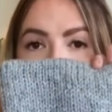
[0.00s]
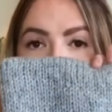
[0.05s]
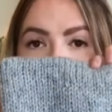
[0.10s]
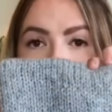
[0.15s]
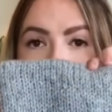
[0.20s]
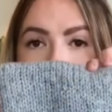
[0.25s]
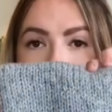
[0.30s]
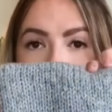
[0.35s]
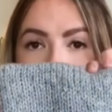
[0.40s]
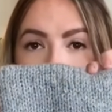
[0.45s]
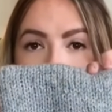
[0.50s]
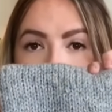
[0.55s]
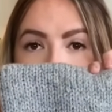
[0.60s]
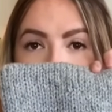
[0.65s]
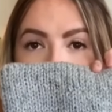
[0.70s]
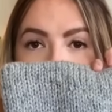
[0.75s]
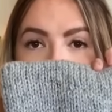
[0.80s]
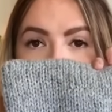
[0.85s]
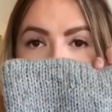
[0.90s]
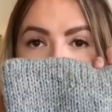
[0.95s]
and then they tell
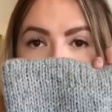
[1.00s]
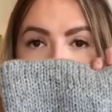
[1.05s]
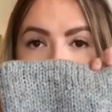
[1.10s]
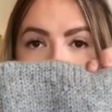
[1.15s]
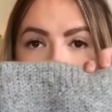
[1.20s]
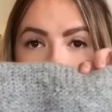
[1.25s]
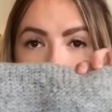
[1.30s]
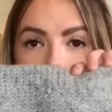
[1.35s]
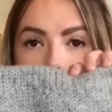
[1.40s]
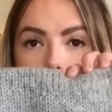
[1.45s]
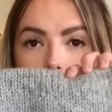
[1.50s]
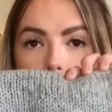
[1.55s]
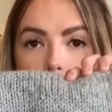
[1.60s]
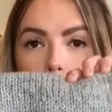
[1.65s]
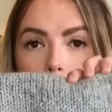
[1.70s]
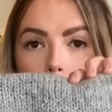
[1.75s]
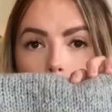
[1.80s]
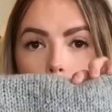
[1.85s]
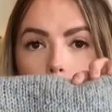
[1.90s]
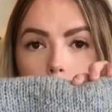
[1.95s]
you to put these stitches
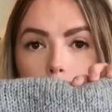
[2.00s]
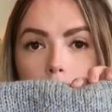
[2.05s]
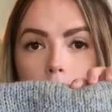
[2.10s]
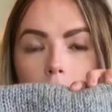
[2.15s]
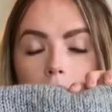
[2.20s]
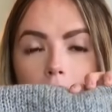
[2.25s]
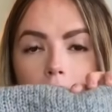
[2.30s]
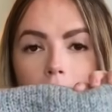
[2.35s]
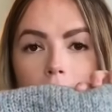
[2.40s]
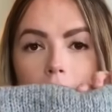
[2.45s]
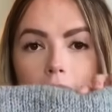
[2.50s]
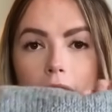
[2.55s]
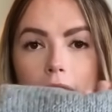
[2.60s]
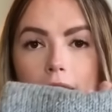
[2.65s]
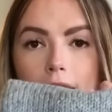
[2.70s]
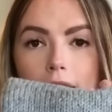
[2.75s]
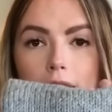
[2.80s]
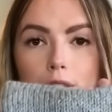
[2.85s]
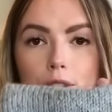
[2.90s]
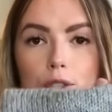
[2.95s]
on hold,
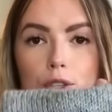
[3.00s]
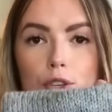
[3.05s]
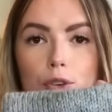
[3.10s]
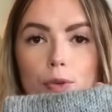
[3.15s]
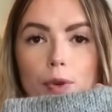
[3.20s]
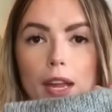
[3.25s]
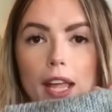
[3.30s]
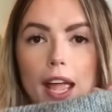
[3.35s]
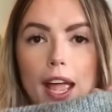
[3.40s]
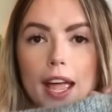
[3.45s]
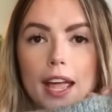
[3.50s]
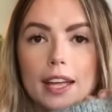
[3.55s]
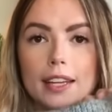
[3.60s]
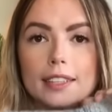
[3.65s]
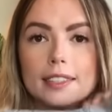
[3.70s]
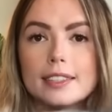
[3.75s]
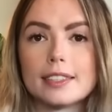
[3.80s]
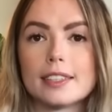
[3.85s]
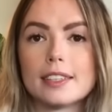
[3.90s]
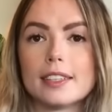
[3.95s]
and then to
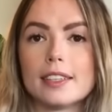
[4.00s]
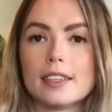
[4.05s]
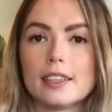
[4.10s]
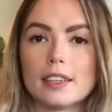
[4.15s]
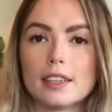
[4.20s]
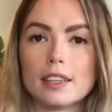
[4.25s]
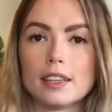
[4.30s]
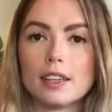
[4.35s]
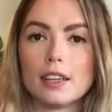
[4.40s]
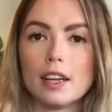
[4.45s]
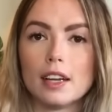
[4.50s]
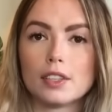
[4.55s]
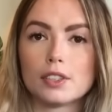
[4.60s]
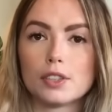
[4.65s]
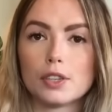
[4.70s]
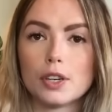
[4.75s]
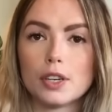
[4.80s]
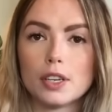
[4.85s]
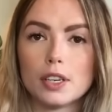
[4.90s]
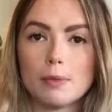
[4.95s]
create
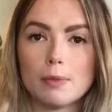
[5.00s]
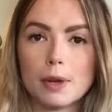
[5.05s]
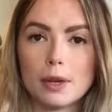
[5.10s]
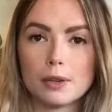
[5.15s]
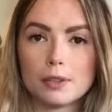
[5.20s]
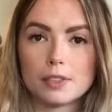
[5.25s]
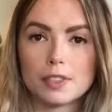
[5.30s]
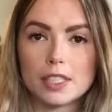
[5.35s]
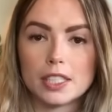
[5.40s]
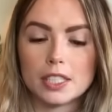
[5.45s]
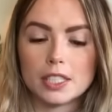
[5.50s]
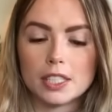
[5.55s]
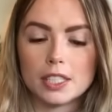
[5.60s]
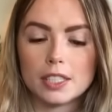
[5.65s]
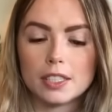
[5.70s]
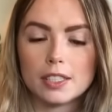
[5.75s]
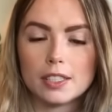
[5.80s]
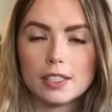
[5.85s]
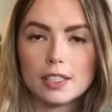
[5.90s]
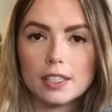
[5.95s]
a certain amount of
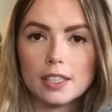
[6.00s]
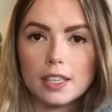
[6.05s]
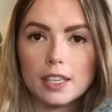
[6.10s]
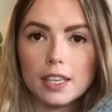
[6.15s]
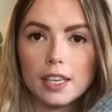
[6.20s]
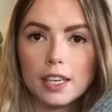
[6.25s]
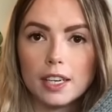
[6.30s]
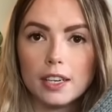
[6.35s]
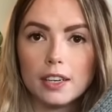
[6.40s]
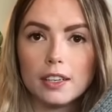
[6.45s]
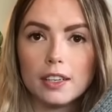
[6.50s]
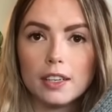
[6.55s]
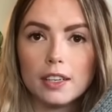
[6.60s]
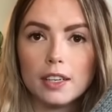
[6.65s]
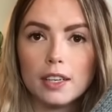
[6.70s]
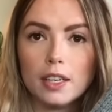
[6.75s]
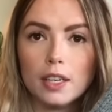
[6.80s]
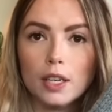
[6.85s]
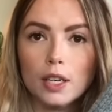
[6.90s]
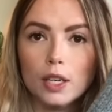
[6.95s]
stitches here
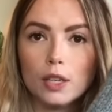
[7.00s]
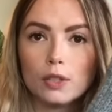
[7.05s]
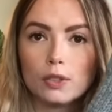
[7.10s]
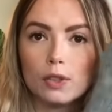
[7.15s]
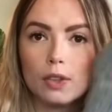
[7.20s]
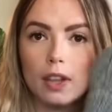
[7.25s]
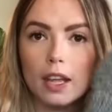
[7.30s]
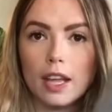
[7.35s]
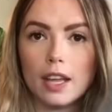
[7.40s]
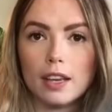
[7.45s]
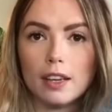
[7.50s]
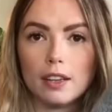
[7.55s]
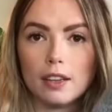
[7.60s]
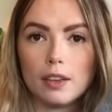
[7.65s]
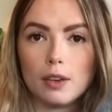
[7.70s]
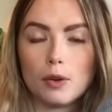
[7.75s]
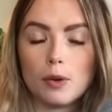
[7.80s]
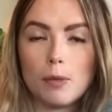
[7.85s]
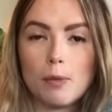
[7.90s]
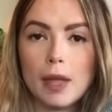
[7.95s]
so
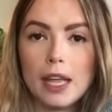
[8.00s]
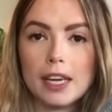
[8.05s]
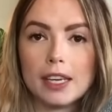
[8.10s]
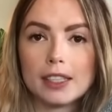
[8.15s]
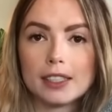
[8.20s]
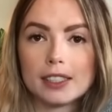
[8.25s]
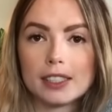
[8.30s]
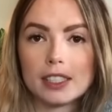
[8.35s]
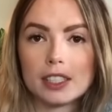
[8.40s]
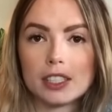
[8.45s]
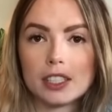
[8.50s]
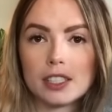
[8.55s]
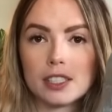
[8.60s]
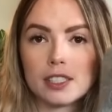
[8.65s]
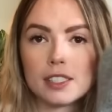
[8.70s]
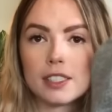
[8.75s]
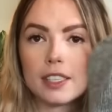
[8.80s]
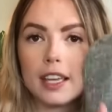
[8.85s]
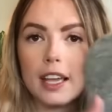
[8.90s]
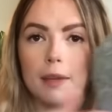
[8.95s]
that the remaining
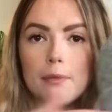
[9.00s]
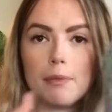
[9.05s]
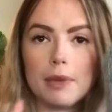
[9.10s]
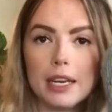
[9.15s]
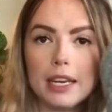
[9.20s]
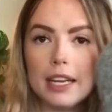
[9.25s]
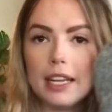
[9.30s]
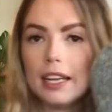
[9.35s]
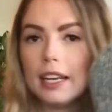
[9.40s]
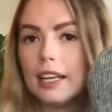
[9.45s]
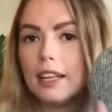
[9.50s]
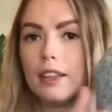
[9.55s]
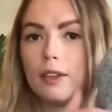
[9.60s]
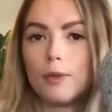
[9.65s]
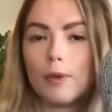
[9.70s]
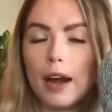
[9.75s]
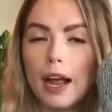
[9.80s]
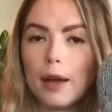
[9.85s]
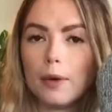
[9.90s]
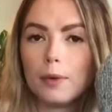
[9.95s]
stitches can be knit
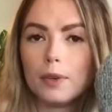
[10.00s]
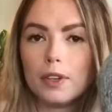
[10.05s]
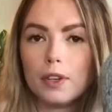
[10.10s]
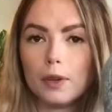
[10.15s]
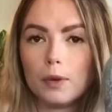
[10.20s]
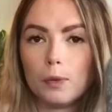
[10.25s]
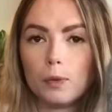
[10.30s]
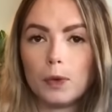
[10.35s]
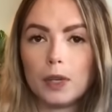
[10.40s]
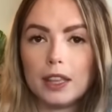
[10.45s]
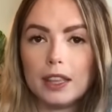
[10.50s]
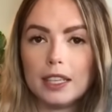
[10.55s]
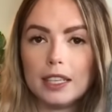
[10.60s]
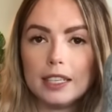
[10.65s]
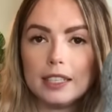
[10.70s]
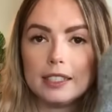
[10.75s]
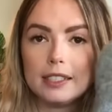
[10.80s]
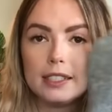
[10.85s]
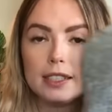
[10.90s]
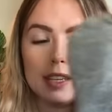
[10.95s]
in the round
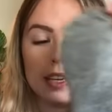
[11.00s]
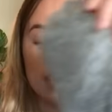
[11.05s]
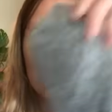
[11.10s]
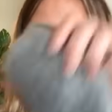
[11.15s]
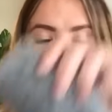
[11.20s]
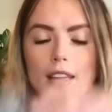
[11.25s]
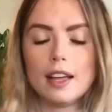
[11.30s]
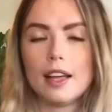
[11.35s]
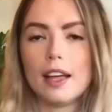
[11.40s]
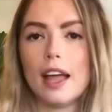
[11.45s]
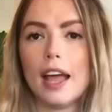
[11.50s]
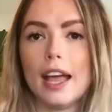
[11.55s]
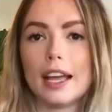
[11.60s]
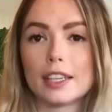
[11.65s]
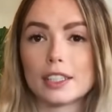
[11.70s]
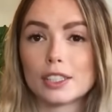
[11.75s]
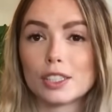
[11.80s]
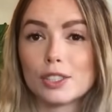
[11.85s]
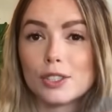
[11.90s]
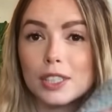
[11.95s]
with these
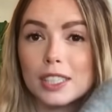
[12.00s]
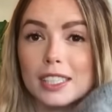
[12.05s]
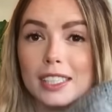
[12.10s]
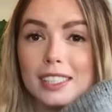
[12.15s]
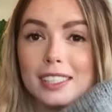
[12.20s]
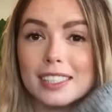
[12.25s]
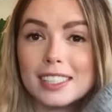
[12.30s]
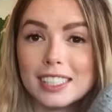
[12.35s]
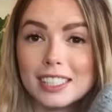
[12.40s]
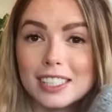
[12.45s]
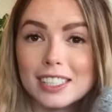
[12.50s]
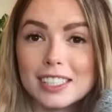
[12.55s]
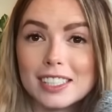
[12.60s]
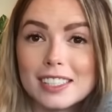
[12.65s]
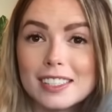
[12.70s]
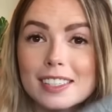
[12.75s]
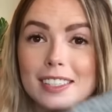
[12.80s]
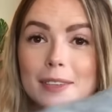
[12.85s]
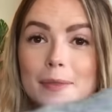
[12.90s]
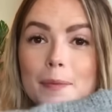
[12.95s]
extra
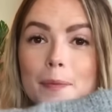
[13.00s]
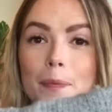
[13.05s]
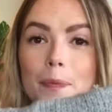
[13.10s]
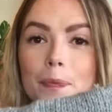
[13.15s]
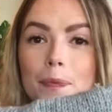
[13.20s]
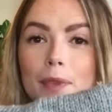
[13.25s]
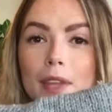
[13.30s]
stitches.